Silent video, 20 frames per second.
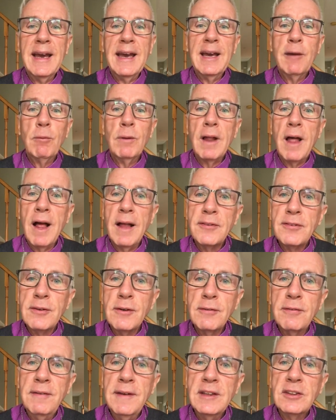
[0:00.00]
It will
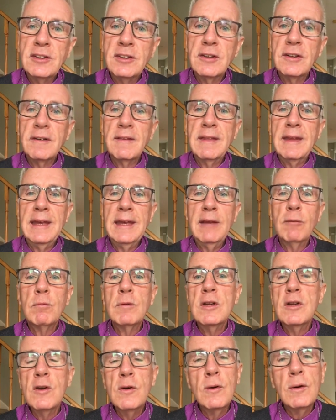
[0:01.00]
also feature the
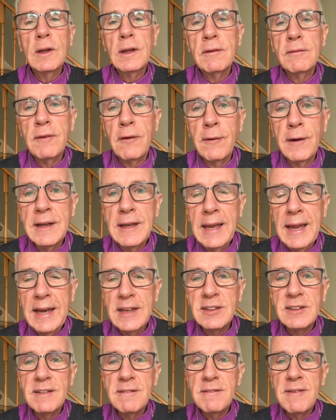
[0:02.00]
renewal of
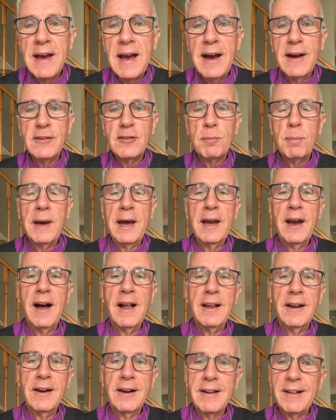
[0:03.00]
ordination vows by
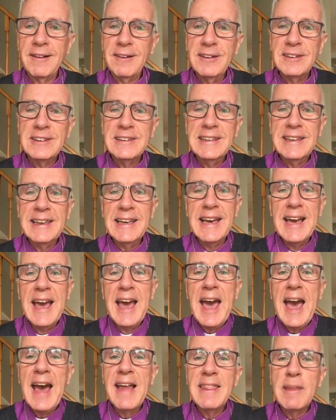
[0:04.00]
all our clergy
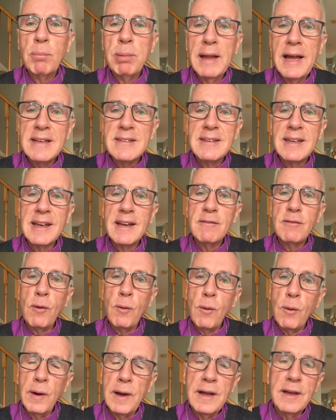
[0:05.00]
and the blessing of
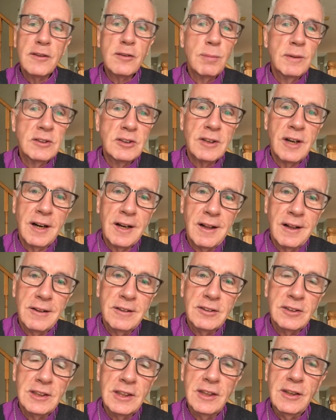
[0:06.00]
oils, which our
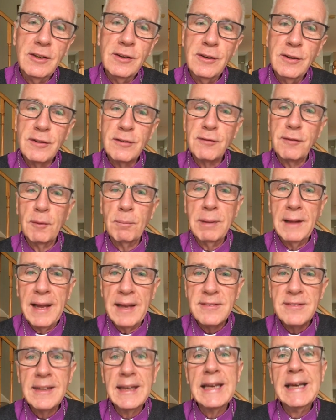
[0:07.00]
clergy use for
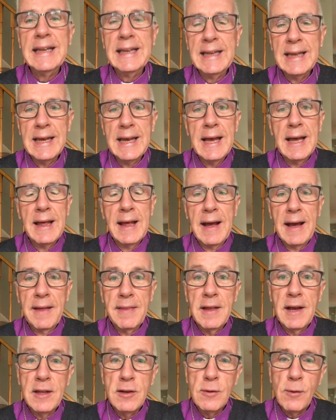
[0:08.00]
blessing
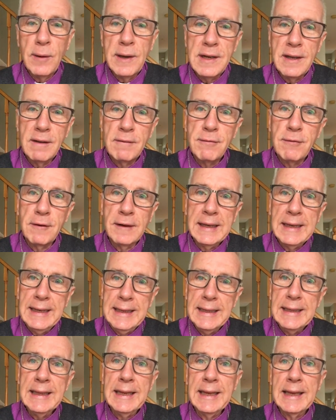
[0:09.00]
and anointing for
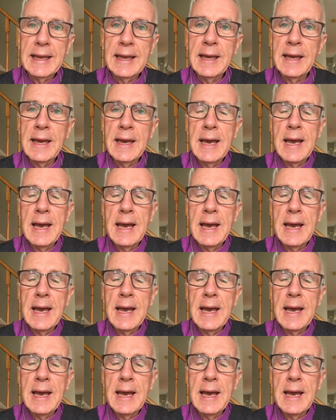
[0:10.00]
healing.